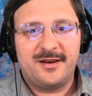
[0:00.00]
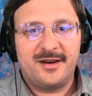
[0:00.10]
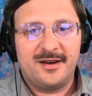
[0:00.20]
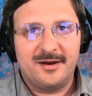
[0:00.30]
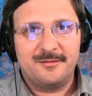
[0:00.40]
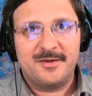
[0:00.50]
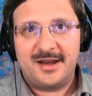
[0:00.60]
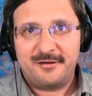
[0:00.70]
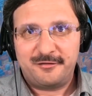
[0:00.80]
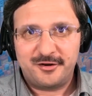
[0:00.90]
an
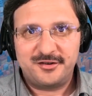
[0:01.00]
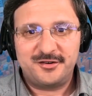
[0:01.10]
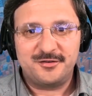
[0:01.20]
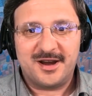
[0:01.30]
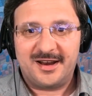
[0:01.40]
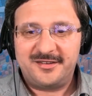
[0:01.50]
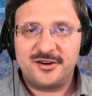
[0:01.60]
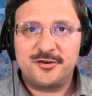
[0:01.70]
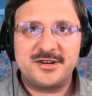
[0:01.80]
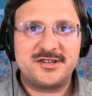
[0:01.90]
effort to answer
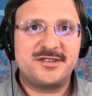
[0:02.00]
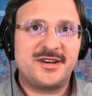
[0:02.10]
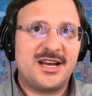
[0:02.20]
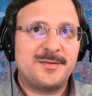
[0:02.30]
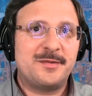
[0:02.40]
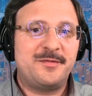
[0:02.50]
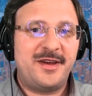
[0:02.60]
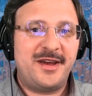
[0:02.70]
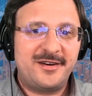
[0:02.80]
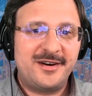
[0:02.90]
questions that come up
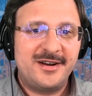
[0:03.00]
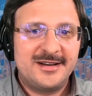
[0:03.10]
there.